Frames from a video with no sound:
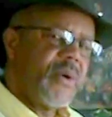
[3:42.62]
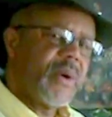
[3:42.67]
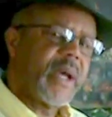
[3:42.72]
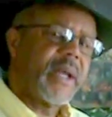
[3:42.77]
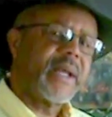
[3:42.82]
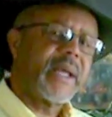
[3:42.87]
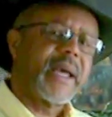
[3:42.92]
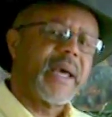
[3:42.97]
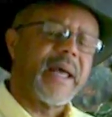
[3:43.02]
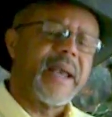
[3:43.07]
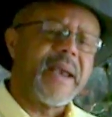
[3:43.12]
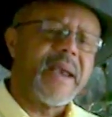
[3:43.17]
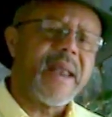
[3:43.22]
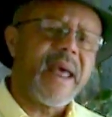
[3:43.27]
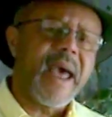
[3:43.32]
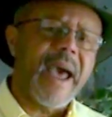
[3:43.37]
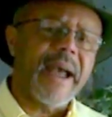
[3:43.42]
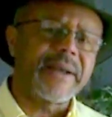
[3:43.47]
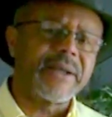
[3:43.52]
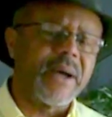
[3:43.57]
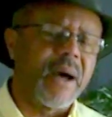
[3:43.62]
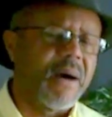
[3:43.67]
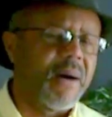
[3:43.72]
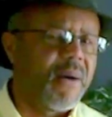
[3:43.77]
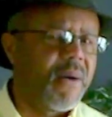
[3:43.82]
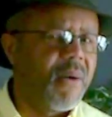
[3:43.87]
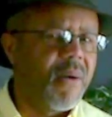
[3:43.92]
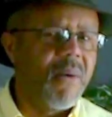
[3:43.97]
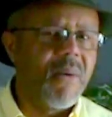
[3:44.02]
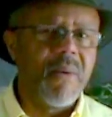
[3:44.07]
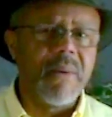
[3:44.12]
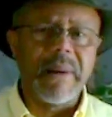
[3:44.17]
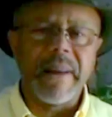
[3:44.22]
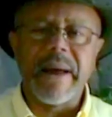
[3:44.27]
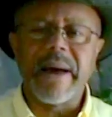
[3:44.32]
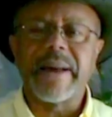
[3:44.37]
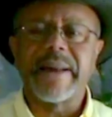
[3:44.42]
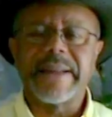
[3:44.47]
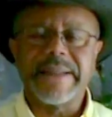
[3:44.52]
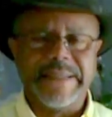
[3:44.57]
can connect a whole
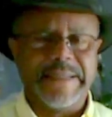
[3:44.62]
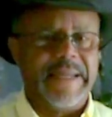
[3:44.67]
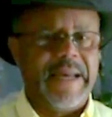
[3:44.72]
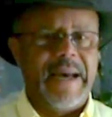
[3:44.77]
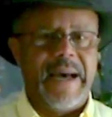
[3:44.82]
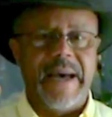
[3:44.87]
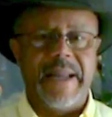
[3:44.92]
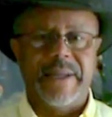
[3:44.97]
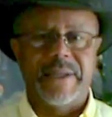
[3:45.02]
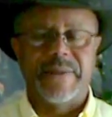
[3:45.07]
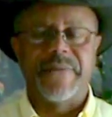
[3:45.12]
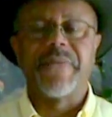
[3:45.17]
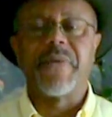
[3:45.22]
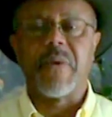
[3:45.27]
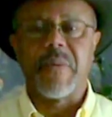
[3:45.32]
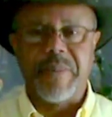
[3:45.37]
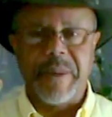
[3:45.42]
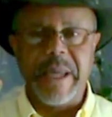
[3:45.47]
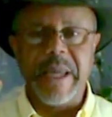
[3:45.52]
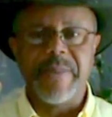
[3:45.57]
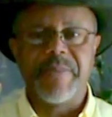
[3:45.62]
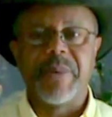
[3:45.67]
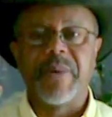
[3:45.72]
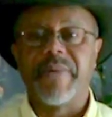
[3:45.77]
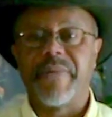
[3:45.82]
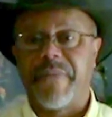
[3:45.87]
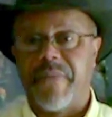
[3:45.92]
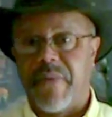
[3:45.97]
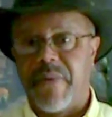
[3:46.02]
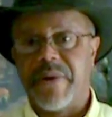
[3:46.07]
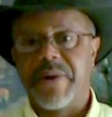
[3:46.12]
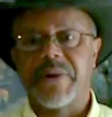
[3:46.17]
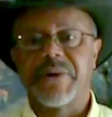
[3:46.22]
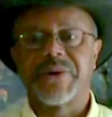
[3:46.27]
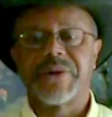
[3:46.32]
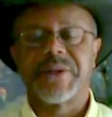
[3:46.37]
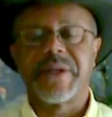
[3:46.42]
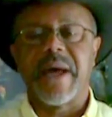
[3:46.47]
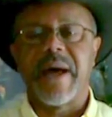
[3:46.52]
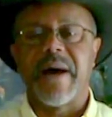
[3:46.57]
lot of dots for people, for
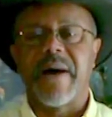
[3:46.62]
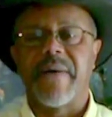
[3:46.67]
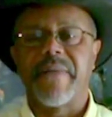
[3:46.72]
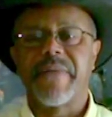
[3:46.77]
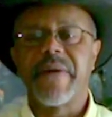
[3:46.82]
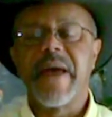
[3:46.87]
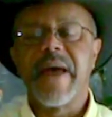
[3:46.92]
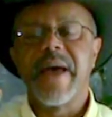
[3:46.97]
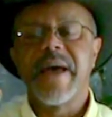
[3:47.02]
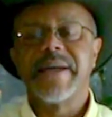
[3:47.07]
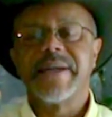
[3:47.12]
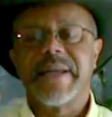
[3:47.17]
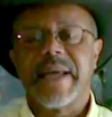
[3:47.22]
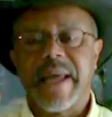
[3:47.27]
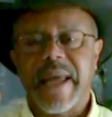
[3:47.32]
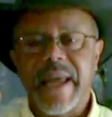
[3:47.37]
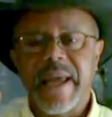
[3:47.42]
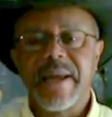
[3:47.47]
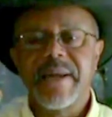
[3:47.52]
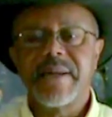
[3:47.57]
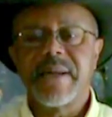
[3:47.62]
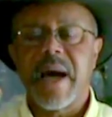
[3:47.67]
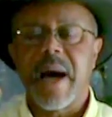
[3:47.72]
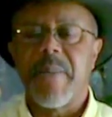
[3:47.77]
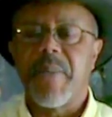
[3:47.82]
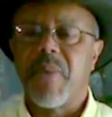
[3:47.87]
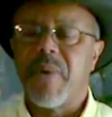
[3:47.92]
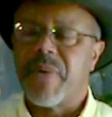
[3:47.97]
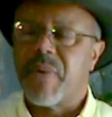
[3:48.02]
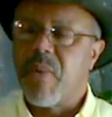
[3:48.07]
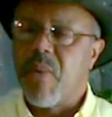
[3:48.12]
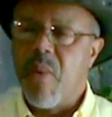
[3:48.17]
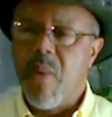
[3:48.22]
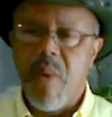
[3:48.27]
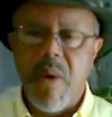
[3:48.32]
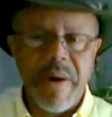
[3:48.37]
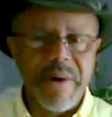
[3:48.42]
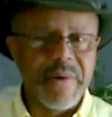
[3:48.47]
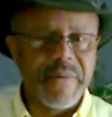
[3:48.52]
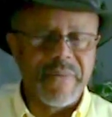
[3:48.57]
yourself, to end up with
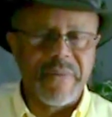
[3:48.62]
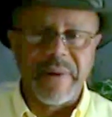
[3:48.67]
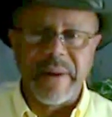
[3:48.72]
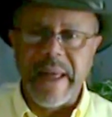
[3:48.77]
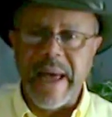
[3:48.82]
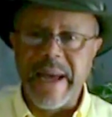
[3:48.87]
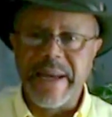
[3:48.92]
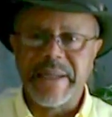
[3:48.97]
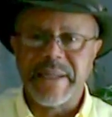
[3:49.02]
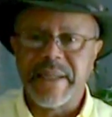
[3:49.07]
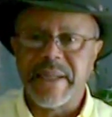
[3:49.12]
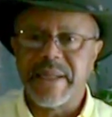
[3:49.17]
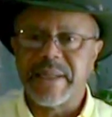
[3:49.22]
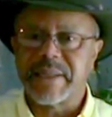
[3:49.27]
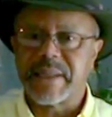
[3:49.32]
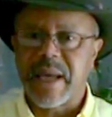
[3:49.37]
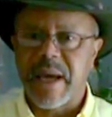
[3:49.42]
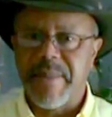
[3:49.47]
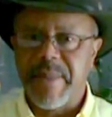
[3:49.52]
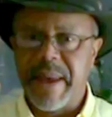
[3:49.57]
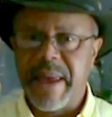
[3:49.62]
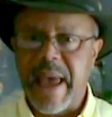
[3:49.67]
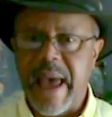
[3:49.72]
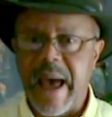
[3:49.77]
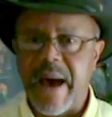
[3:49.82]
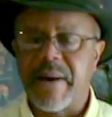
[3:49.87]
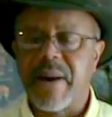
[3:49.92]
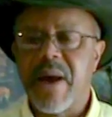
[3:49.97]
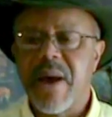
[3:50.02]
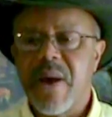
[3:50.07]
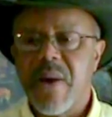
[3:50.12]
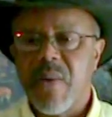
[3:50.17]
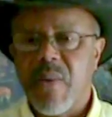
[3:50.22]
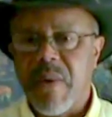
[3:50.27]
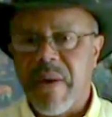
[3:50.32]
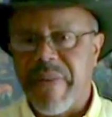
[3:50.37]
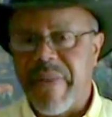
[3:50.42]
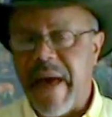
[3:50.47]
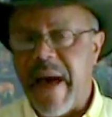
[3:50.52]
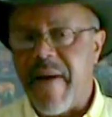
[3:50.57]
wonderful ideas coming out
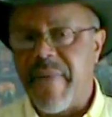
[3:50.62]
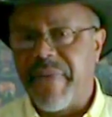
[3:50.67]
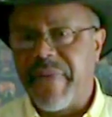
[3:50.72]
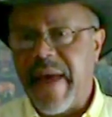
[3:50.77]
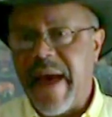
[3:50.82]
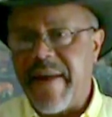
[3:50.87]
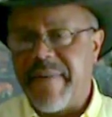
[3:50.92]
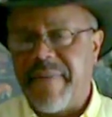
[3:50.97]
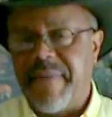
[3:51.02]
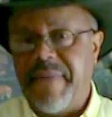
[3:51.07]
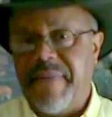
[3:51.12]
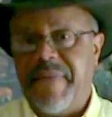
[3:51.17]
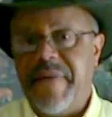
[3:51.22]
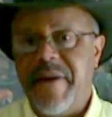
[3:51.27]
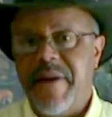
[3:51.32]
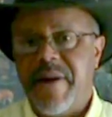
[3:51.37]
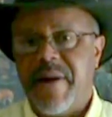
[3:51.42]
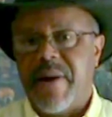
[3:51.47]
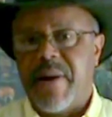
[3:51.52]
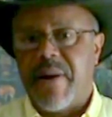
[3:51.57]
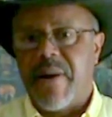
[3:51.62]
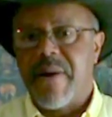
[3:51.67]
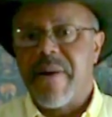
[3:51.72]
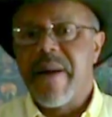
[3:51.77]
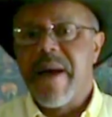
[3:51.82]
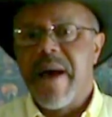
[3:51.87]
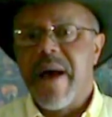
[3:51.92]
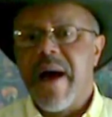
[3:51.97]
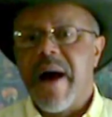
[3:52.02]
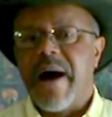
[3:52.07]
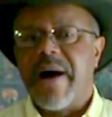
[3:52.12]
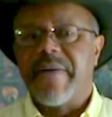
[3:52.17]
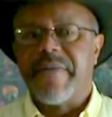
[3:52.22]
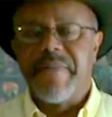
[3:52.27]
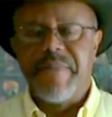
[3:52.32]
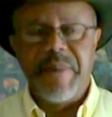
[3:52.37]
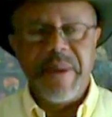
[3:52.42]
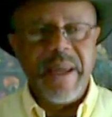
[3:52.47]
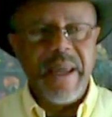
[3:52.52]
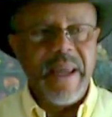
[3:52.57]
without that fear
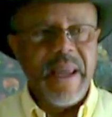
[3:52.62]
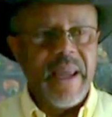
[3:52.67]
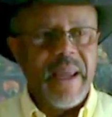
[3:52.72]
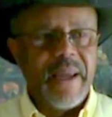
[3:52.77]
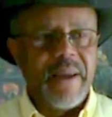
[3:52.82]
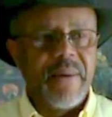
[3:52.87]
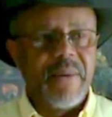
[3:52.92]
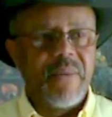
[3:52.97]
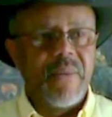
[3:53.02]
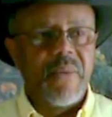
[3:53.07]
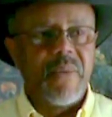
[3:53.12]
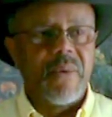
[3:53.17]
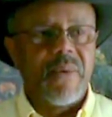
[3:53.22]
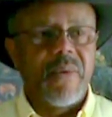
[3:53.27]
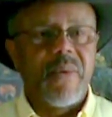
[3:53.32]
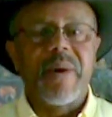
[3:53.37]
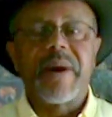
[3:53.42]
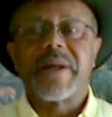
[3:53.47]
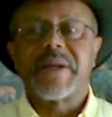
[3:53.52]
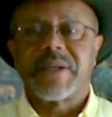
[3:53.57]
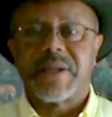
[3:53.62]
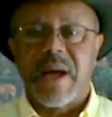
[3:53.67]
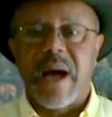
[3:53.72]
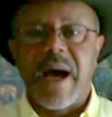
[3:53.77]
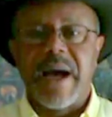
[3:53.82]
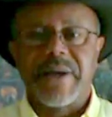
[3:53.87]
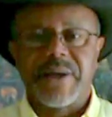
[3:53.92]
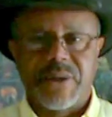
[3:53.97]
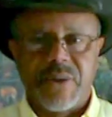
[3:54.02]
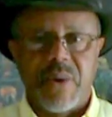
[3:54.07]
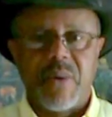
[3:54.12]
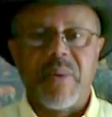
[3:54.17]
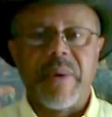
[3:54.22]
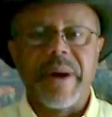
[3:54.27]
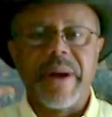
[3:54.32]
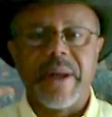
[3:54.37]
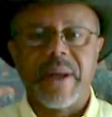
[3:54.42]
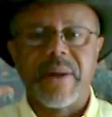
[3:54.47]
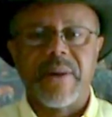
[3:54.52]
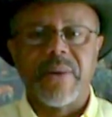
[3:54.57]
of being criticized or
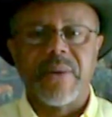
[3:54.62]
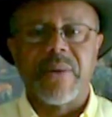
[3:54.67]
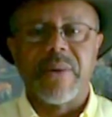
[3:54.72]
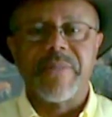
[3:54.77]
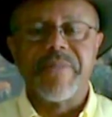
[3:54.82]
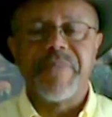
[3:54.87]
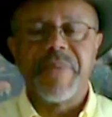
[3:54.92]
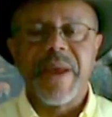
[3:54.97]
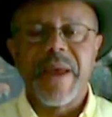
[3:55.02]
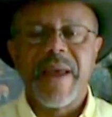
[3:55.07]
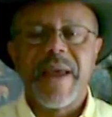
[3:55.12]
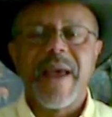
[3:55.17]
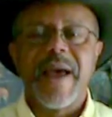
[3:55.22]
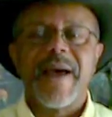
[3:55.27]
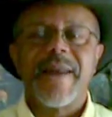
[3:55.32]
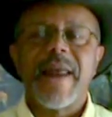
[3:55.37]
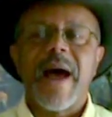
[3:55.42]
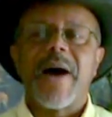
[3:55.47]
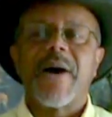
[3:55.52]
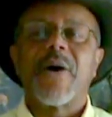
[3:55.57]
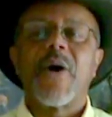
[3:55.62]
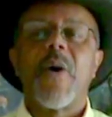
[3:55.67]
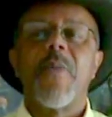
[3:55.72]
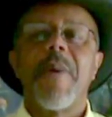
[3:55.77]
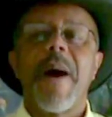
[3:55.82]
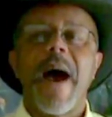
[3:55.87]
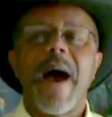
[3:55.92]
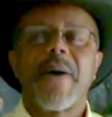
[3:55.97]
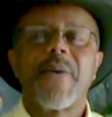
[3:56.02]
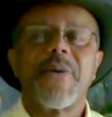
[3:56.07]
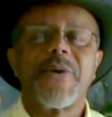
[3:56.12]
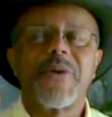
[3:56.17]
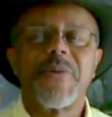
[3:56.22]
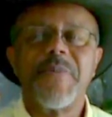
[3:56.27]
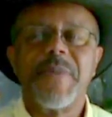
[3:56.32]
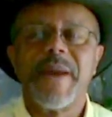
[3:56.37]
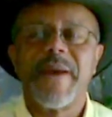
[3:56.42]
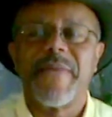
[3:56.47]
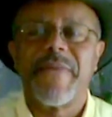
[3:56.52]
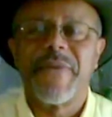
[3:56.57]
ridiculed. Now go back with
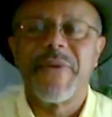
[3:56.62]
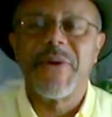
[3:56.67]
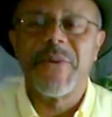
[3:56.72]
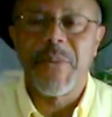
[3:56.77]
me a few